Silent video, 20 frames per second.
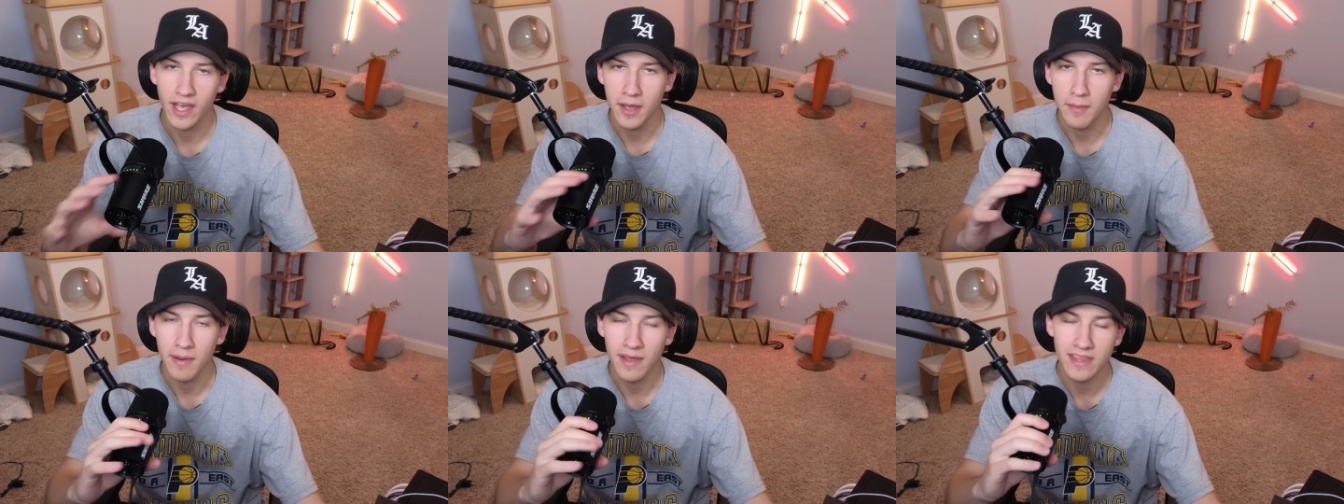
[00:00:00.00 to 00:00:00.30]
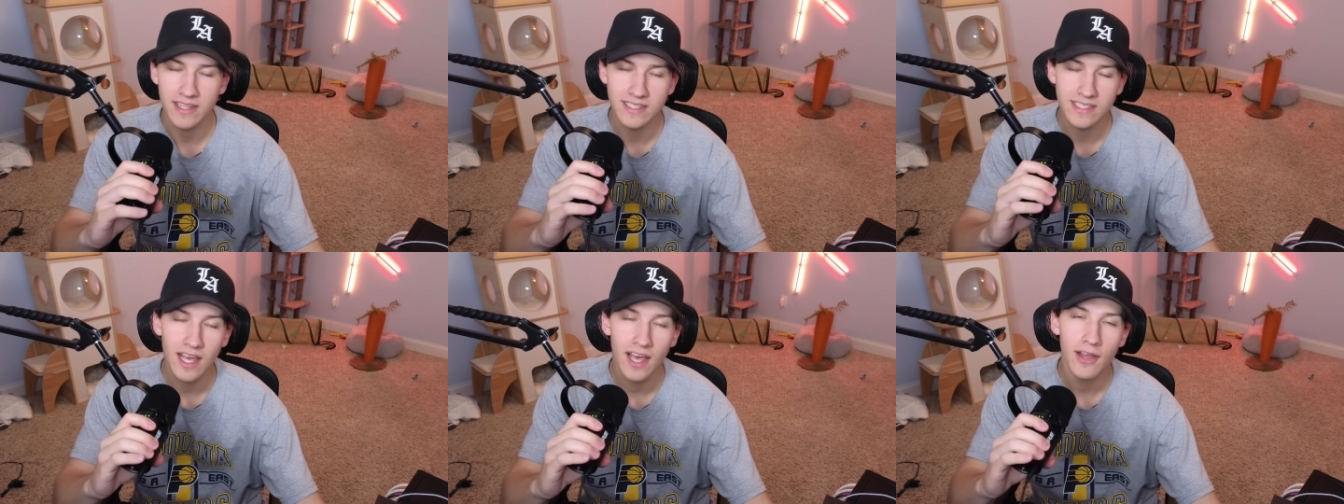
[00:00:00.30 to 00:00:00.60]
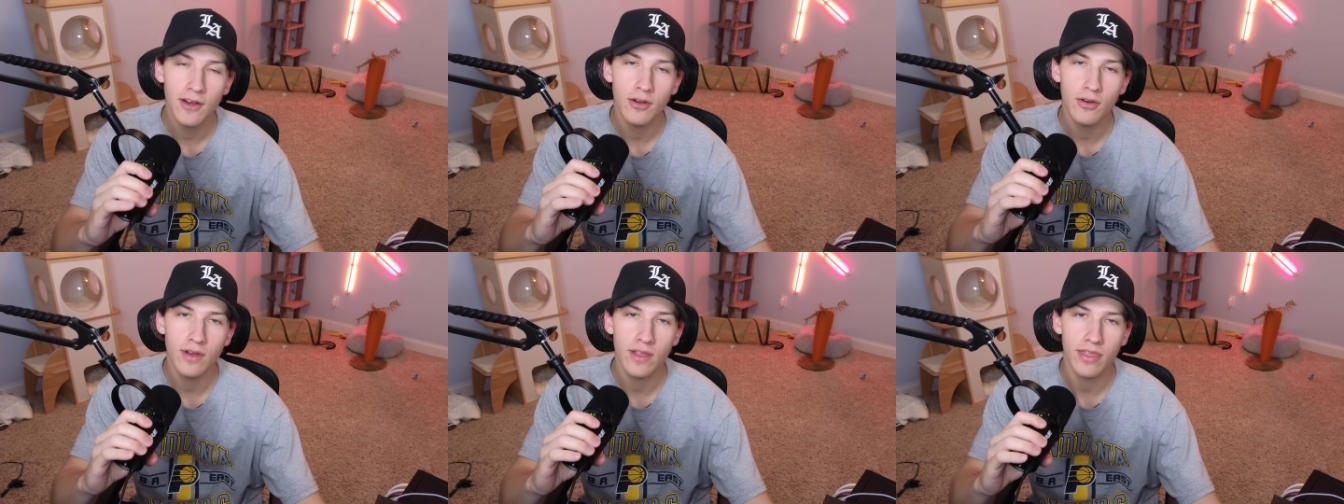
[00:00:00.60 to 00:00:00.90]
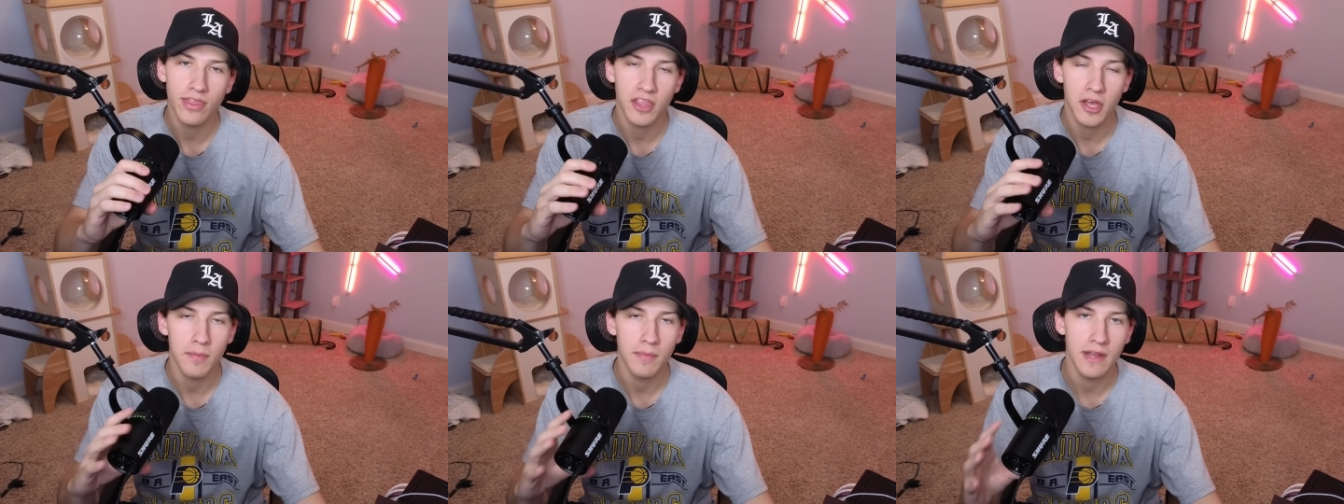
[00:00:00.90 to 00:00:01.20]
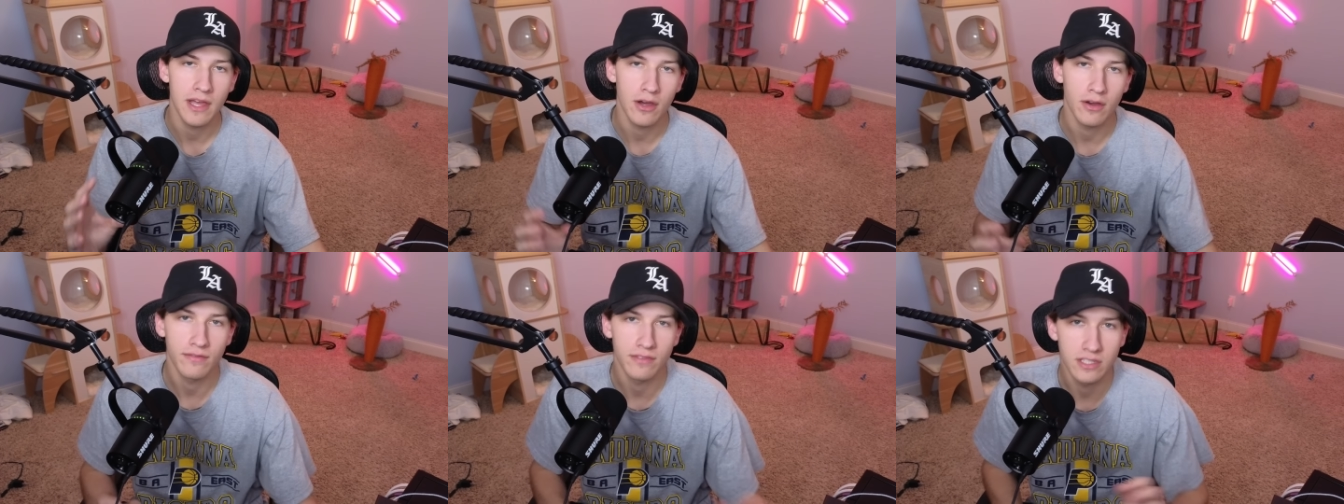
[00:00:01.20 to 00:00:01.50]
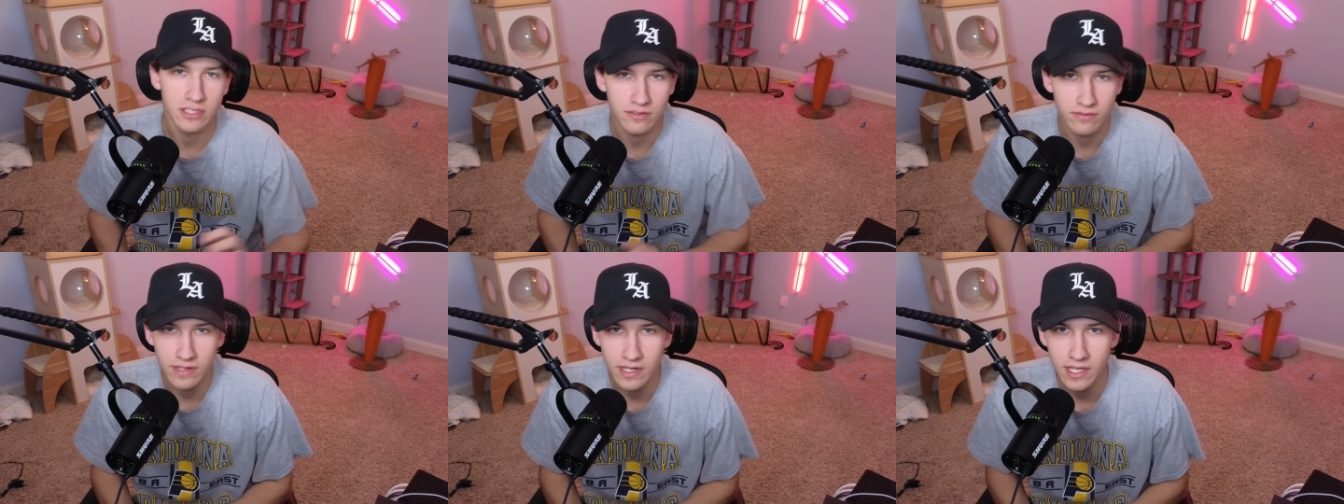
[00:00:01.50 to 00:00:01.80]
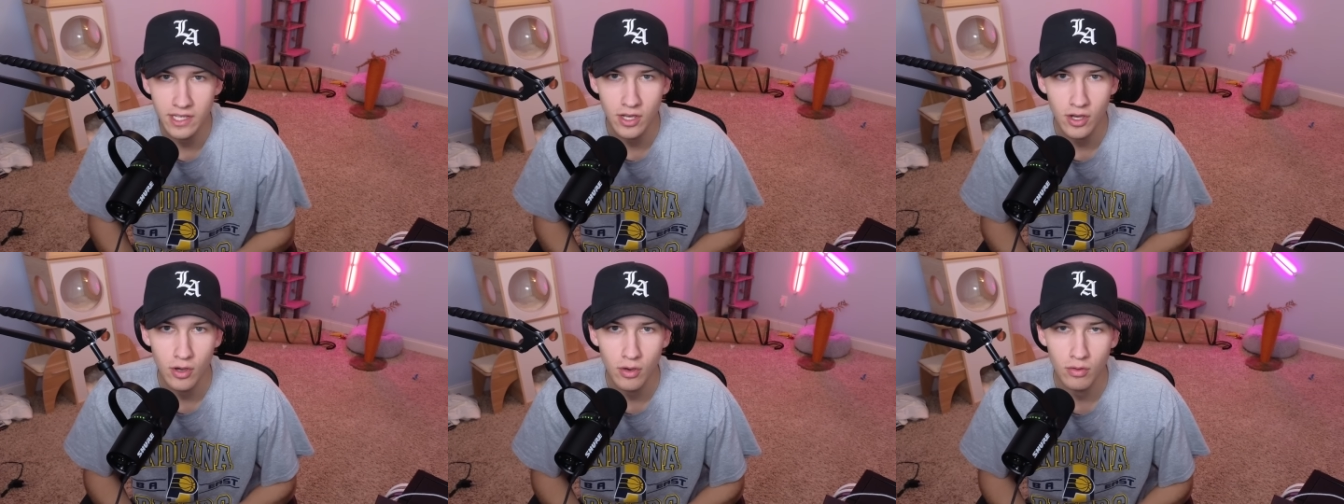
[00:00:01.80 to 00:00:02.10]
By the title and thumbnail of this
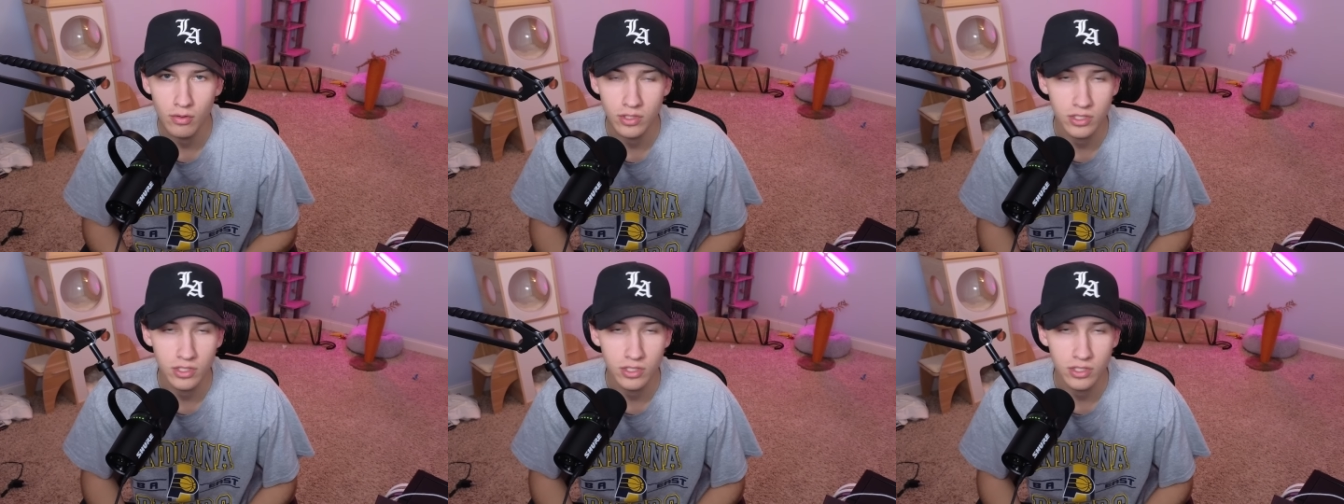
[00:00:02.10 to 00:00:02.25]
video,